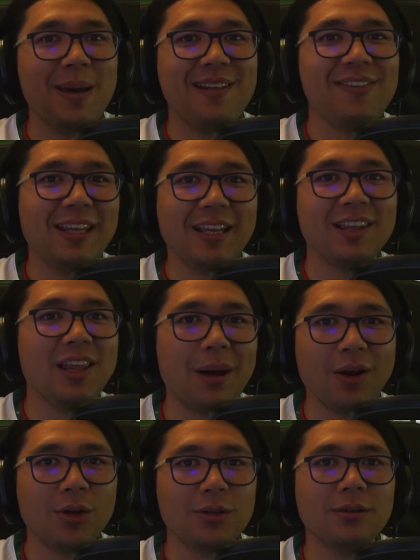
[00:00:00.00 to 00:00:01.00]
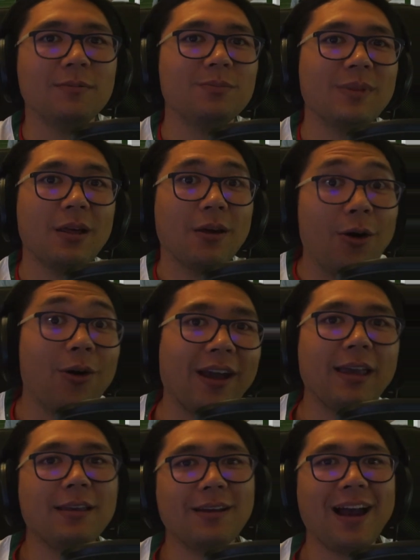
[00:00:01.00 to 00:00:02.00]
benefiting them a lot,
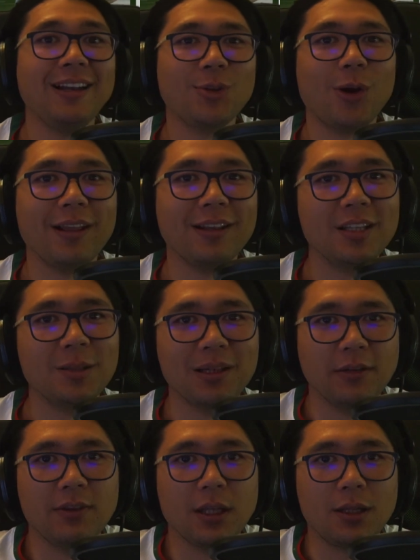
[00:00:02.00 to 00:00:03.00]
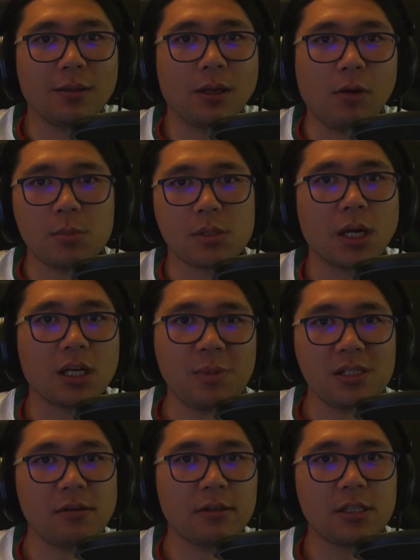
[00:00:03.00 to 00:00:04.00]
okay, I'll tolerate it. But if the creams are
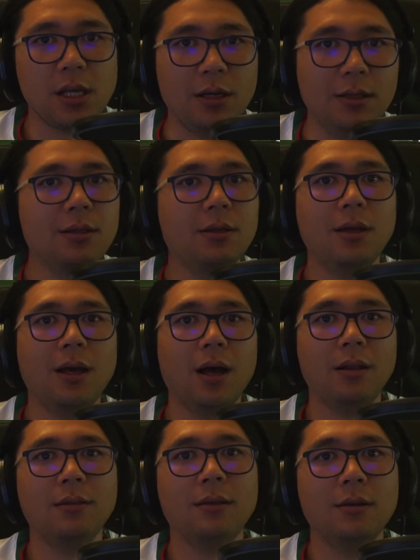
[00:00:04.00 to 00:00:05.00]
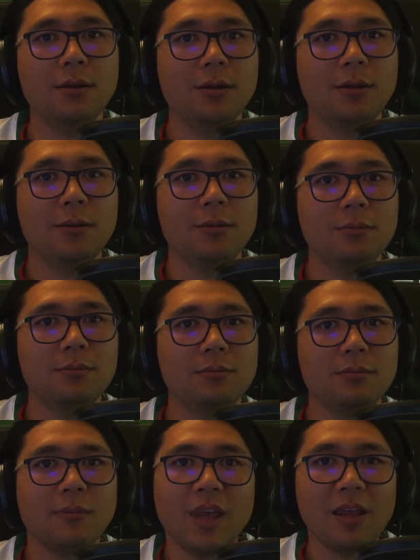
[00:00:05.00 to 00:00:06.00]
expensive as hell and
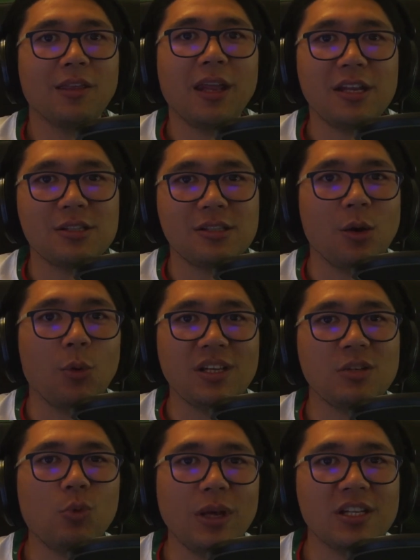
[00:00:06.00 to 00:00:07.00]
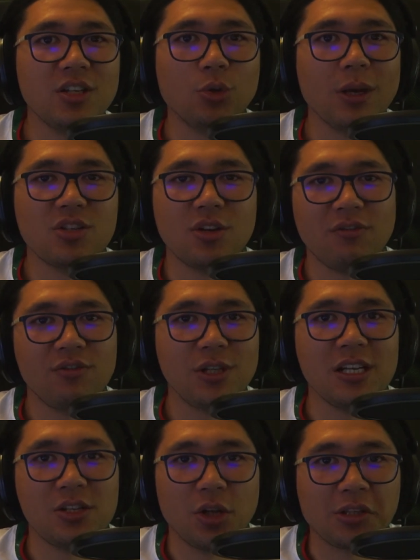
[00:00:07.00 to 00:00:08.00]
there is the win-win situation.
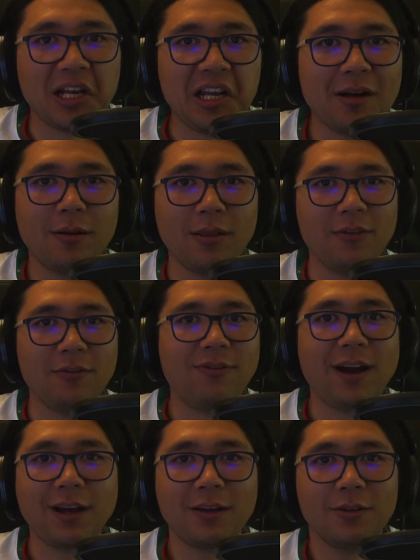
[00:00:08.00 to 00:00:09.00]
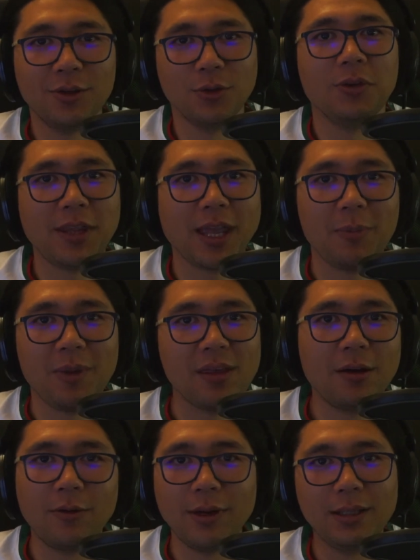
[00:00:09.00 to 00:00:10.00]
If it's not clear, then fuck, don't
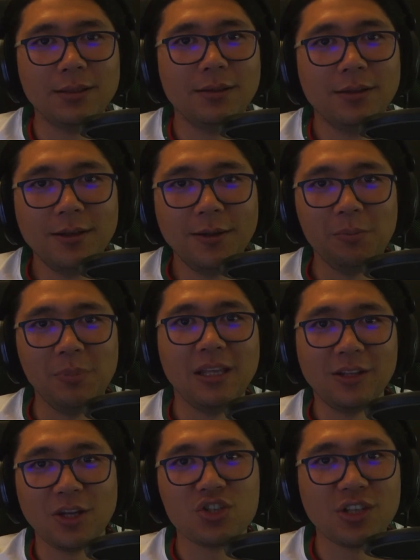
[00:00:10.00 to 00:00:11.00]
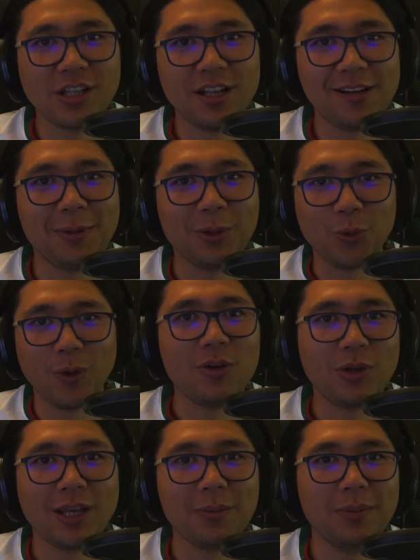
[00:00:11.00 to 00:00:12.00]
take me there, right? Be intentional about
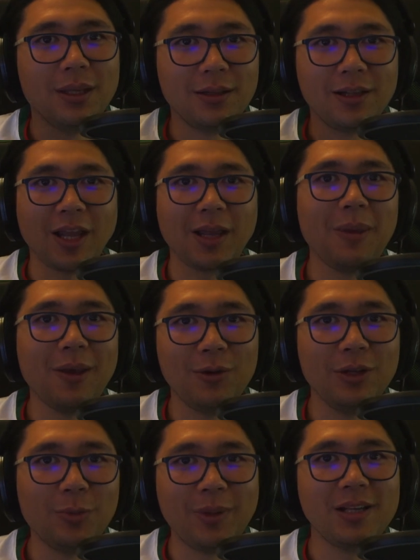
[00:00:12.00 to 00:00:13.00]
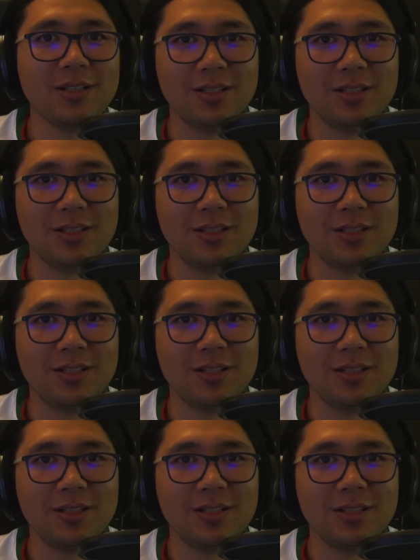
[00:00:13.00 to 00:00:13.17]
where you take me. Take me only to